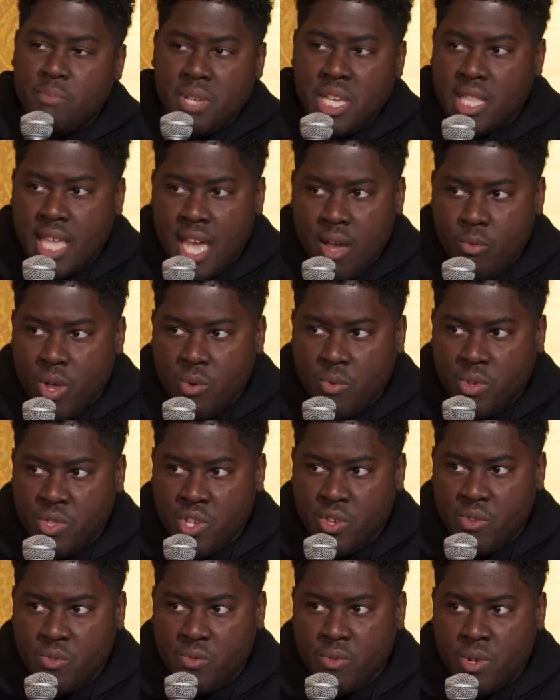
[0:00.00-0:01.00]
be that way with
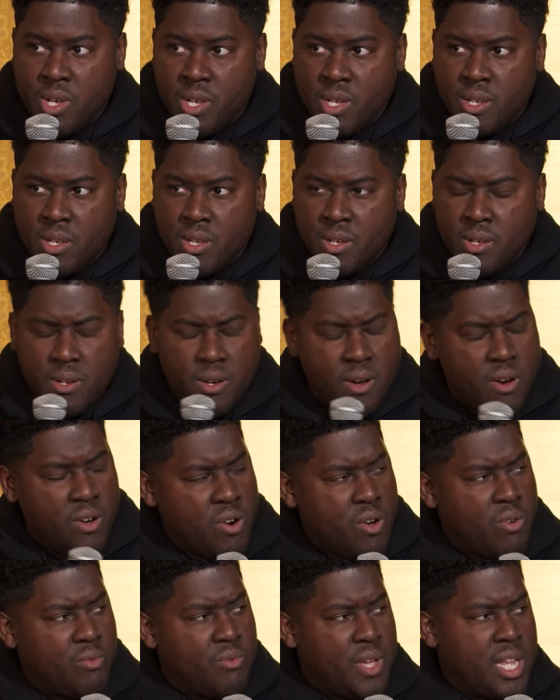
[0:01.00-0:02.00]
you." Hold
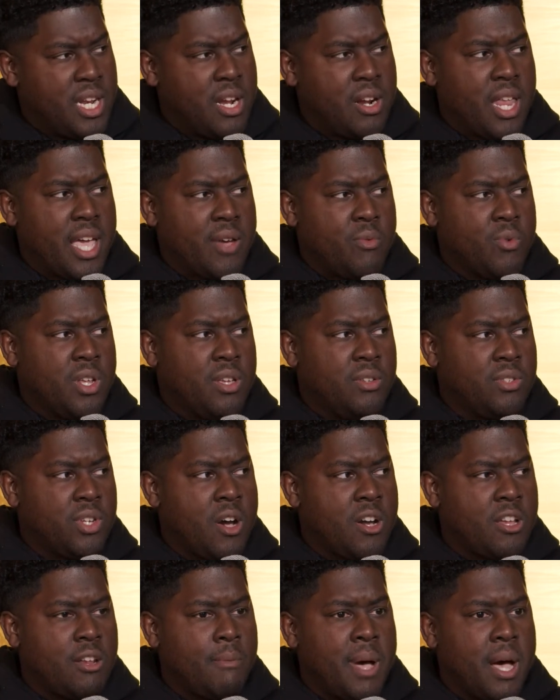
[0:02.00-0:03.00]
on, and they're like, "What are you
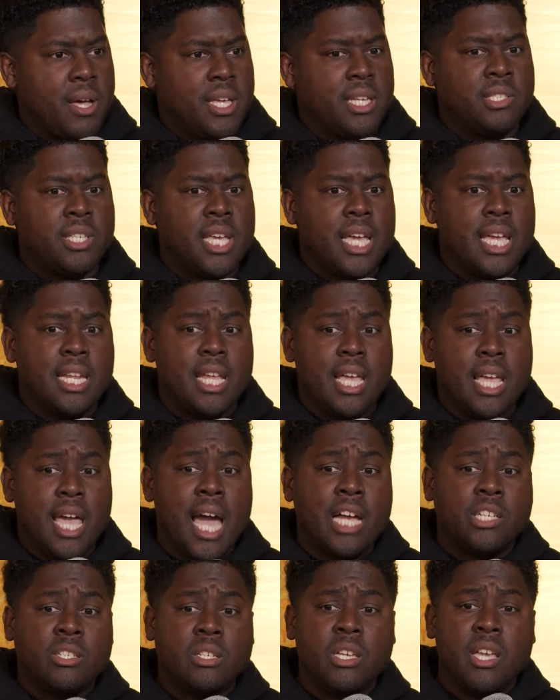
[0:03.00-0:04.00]
talking about?" He's saying,
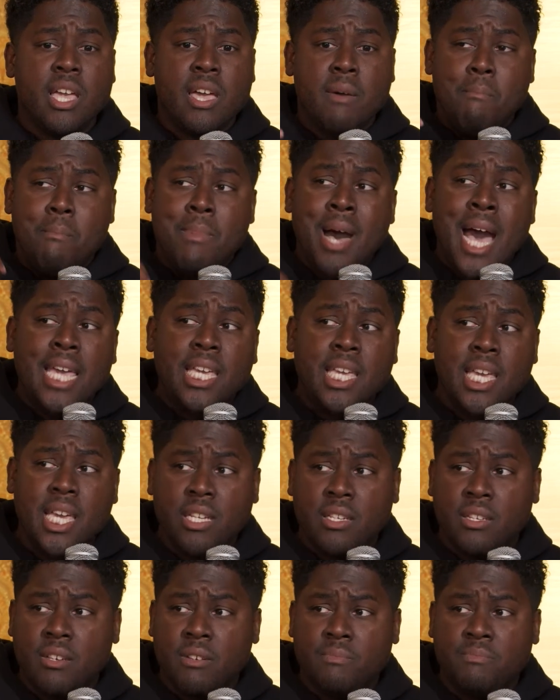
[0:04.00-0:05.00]
"Actually, in my
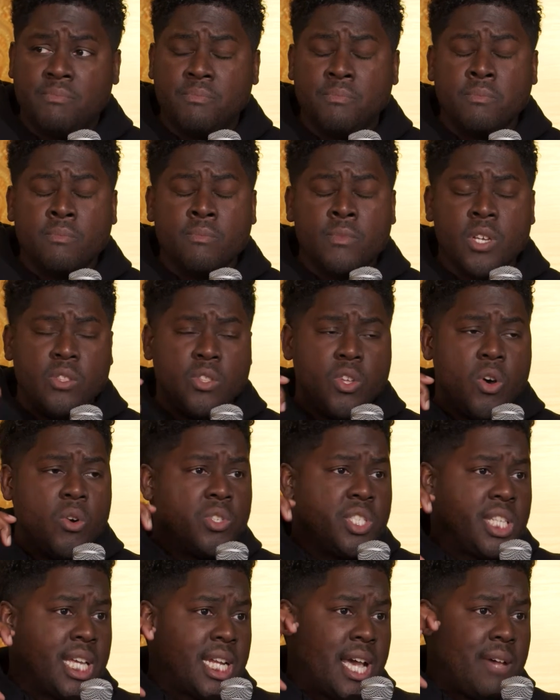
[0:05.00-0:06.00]
kingdom."
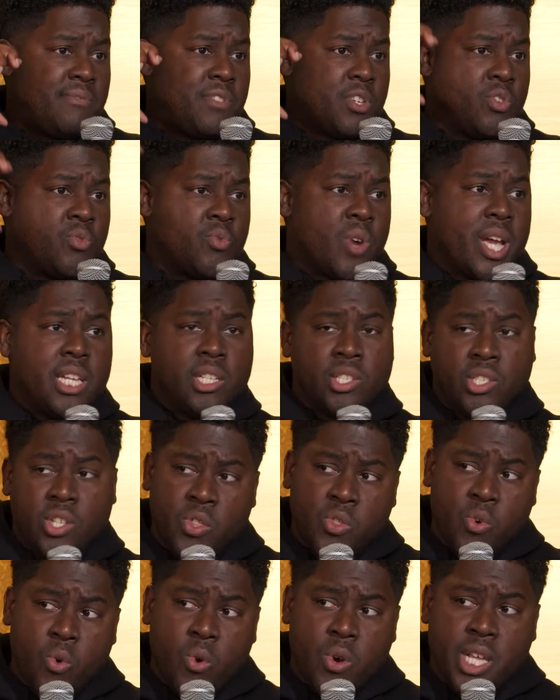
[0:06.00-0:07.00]
Those that have the greatest
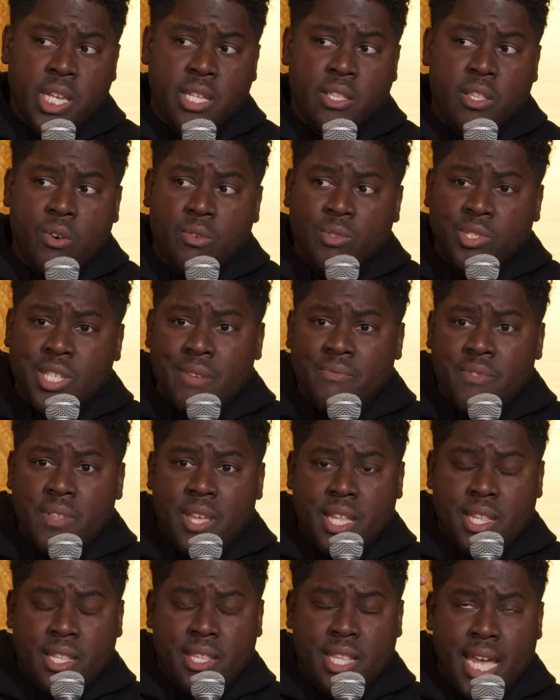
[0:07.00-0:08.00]
authority, those have
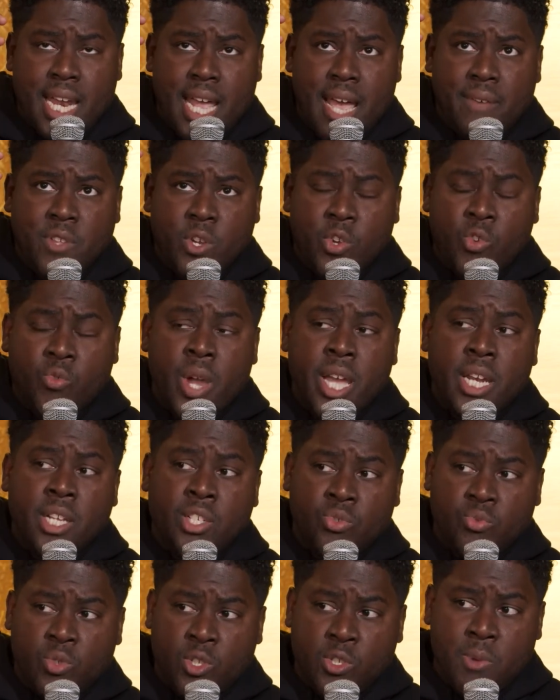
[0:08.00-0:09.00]
that have the
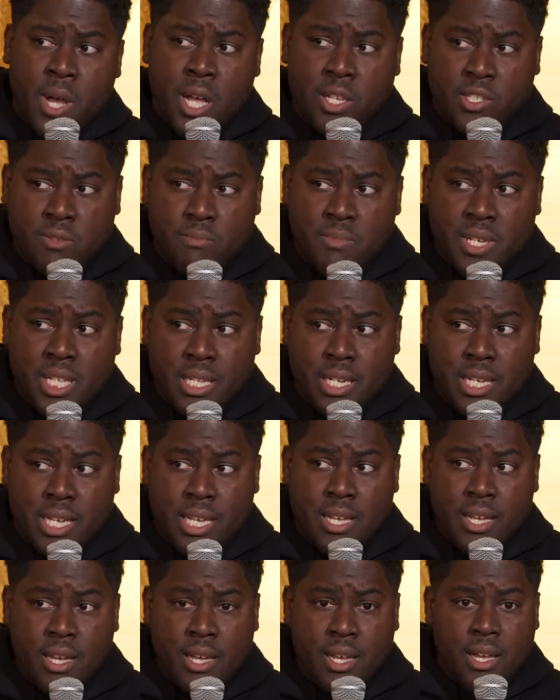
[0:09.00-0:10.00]
greatest
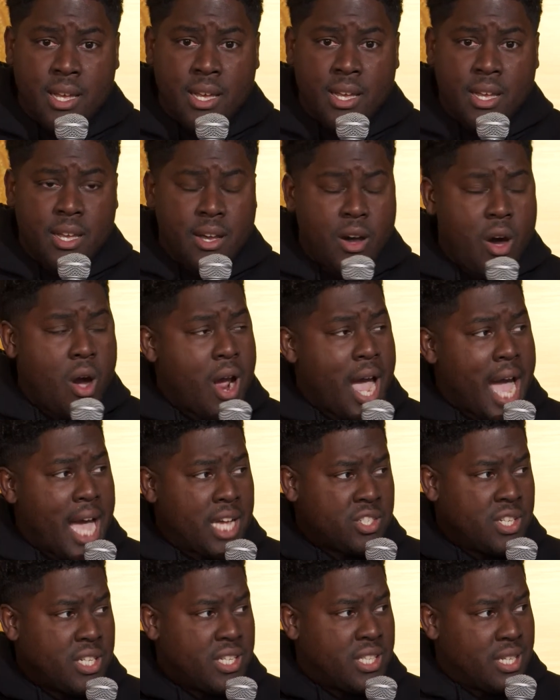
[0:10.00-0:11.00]
responsibility, are
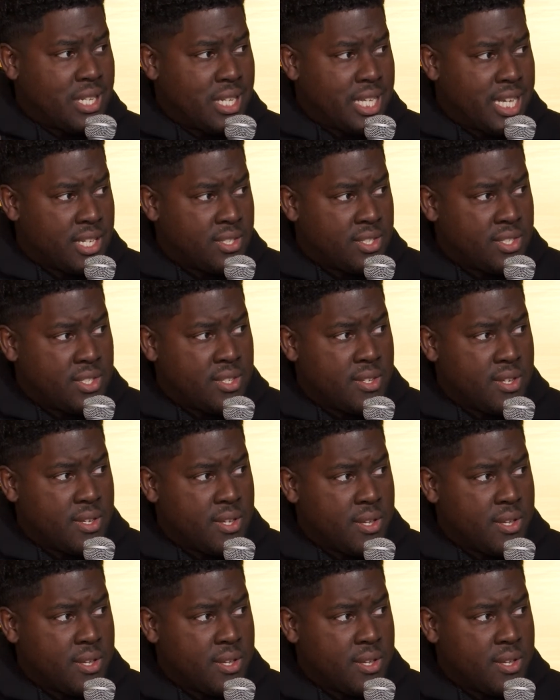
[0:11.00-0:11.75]
actually the least